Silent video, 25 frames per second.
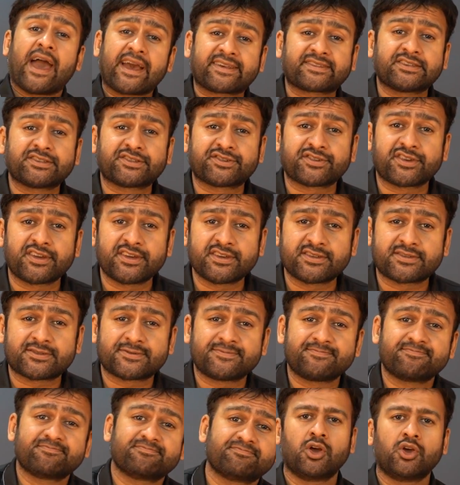accessories,
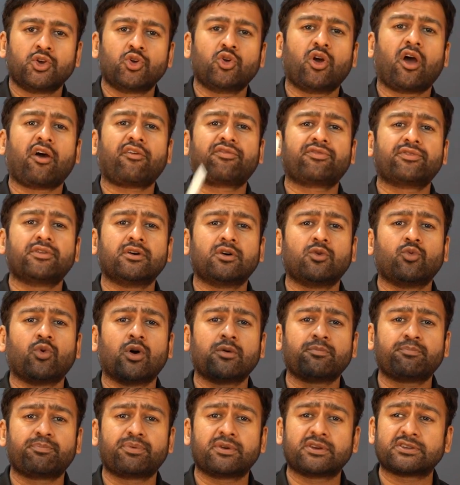you have the
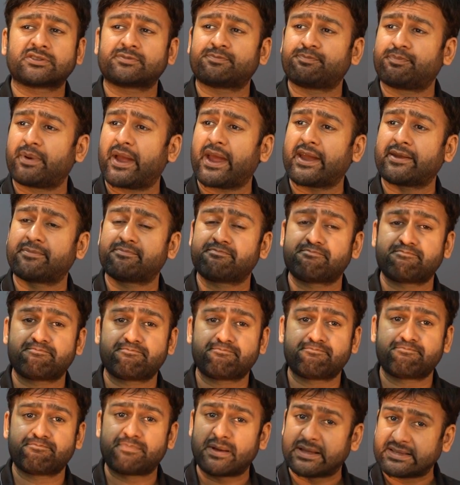OnePlus Pad
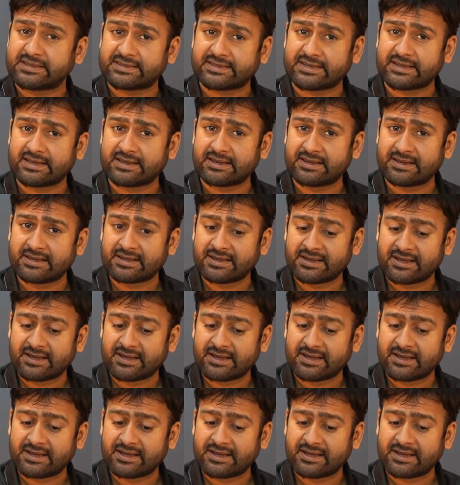pencil